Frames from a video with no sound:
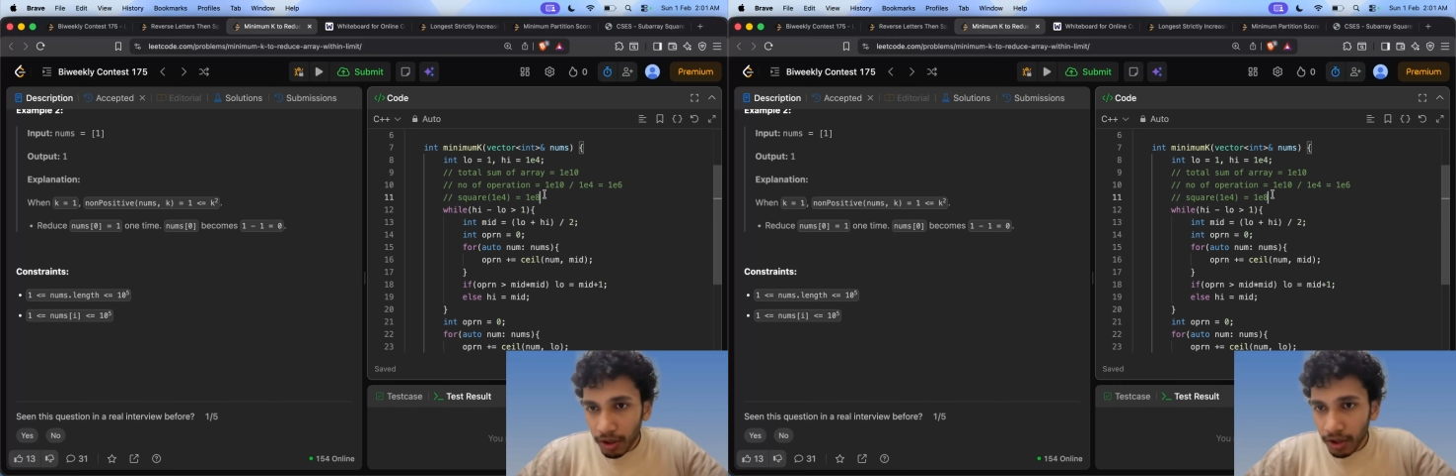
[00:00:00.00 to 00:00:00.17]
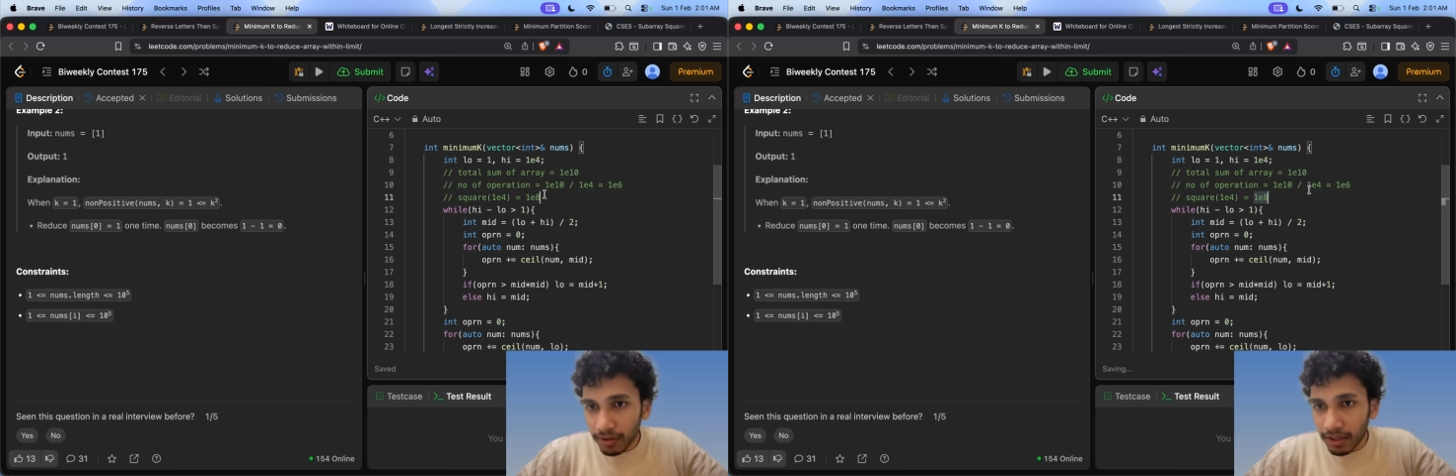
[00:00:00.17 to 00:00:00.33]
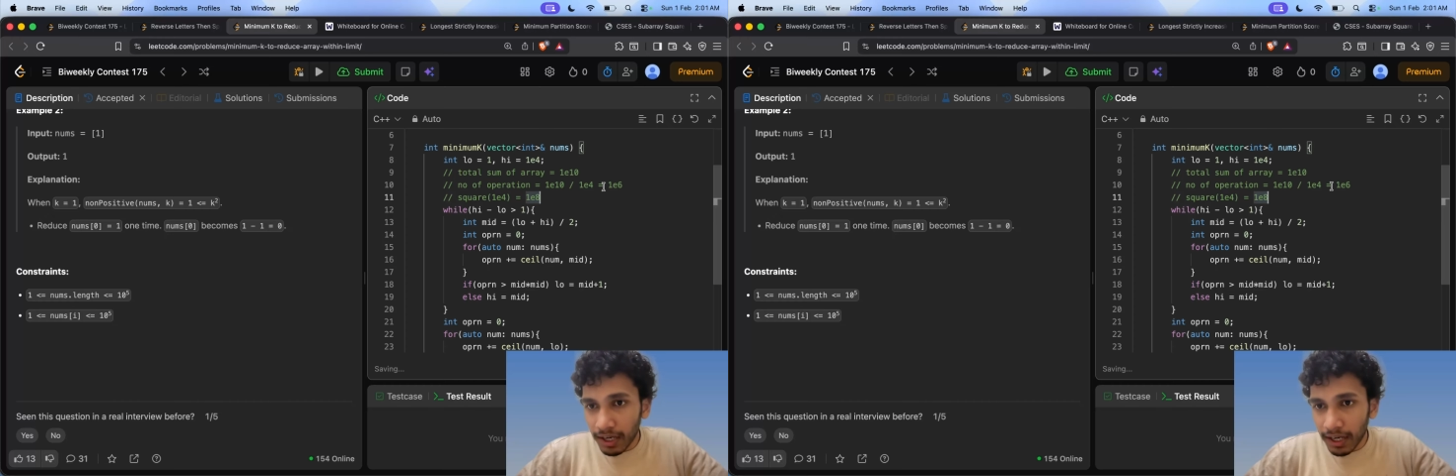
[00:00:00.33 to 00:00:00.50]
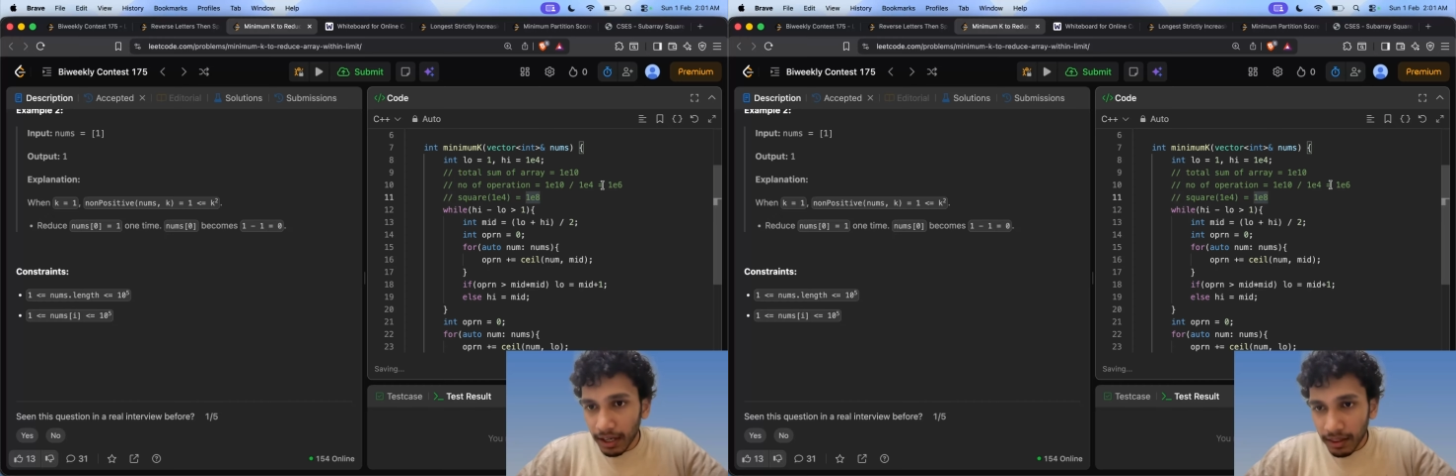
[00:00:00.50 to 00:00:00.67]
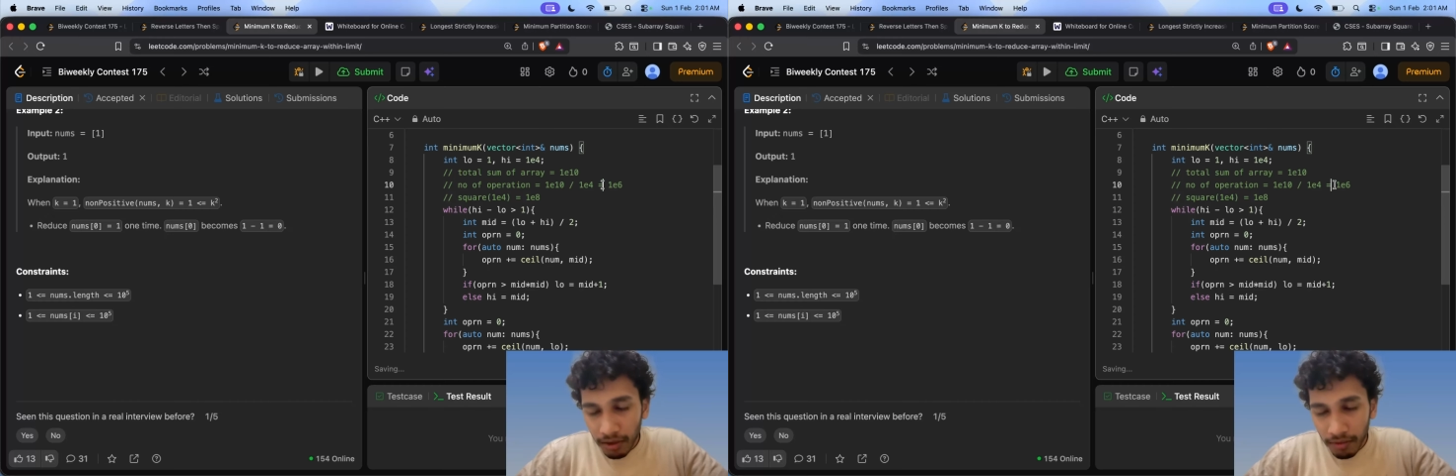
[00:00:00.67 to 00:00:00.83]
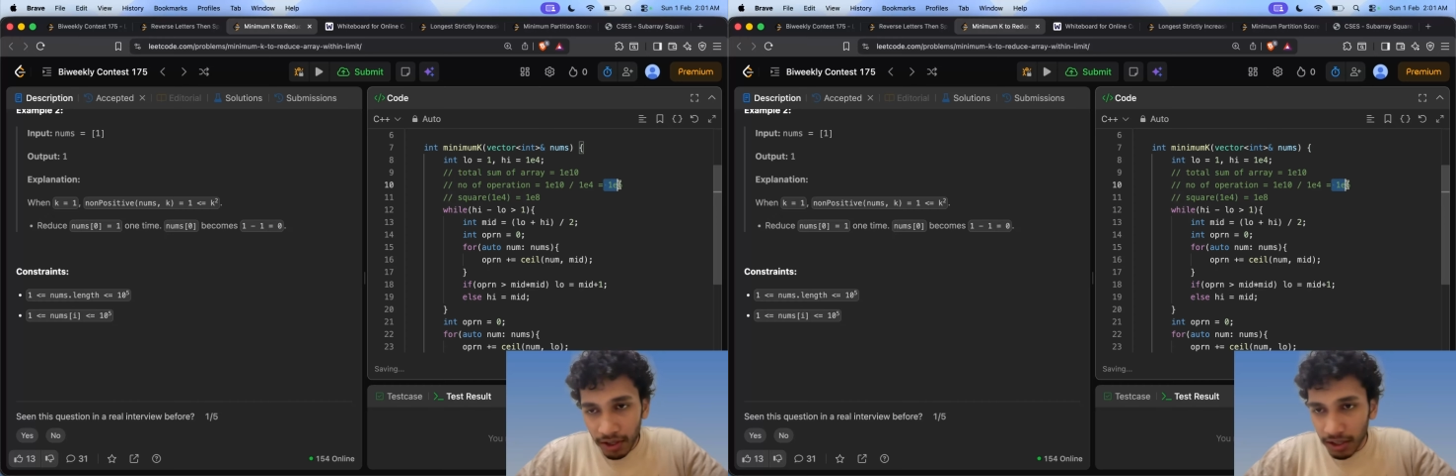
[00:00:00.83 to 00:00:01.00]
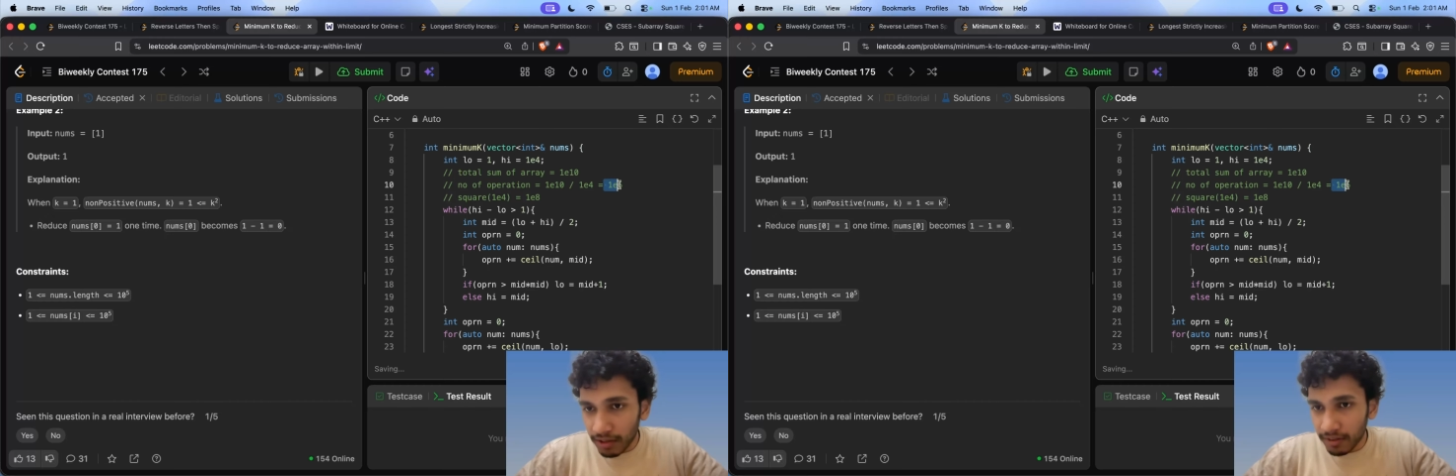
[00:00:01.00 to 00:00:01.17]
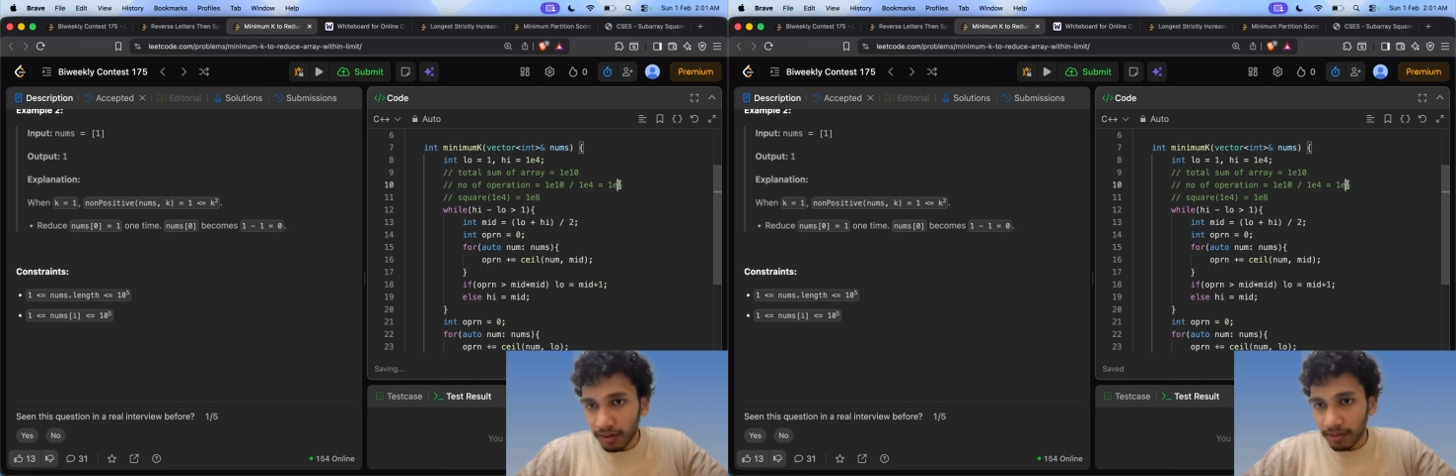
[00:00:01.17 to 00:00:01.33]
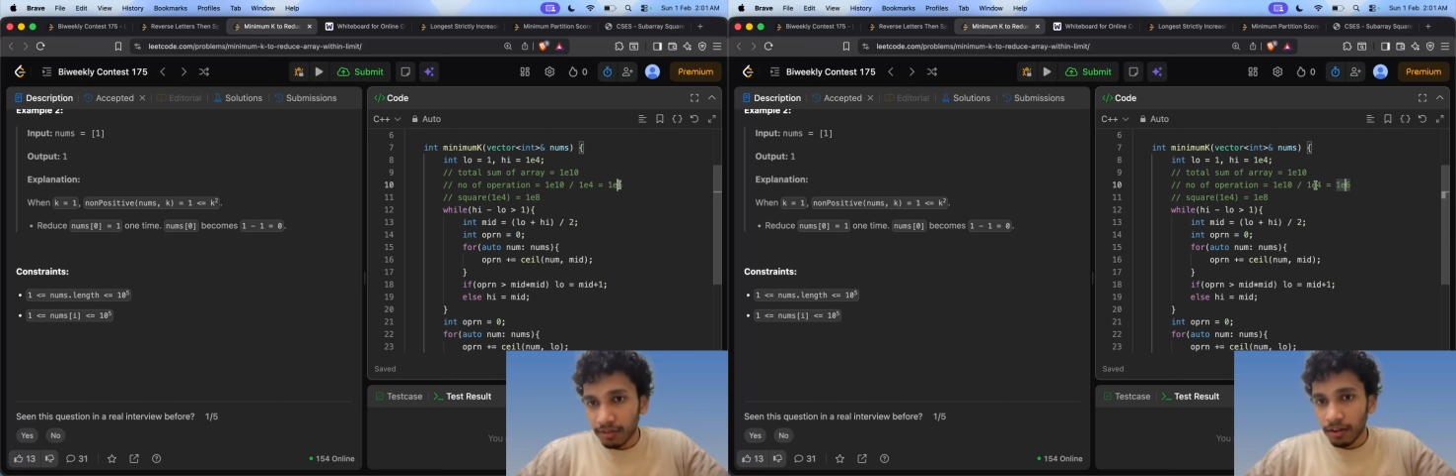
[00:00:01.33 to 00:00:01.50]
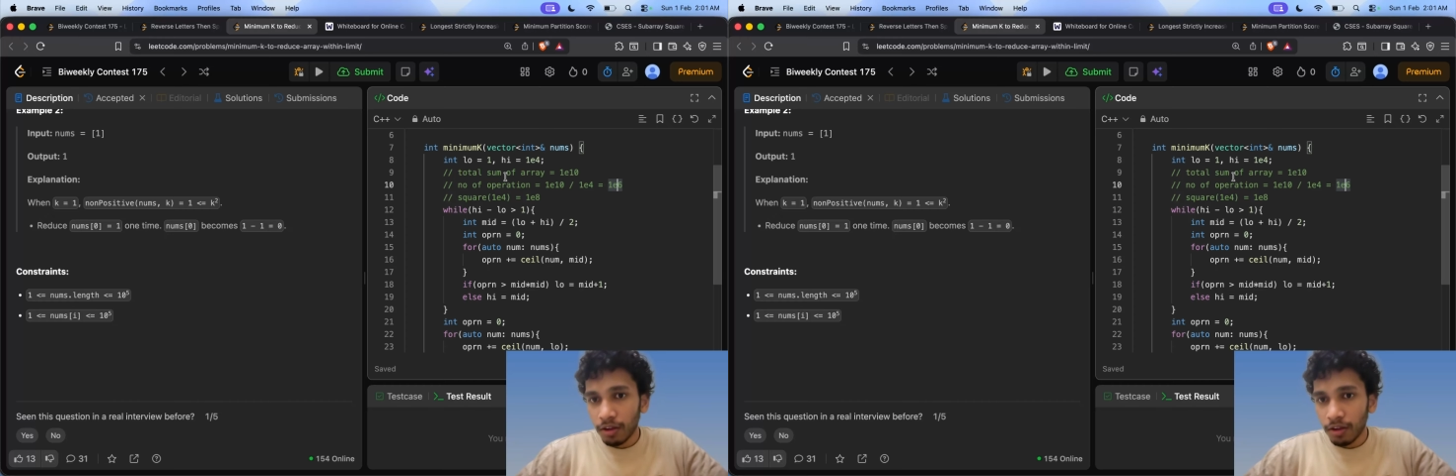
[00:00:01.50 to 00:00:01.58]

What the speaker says: is greater than 1e6,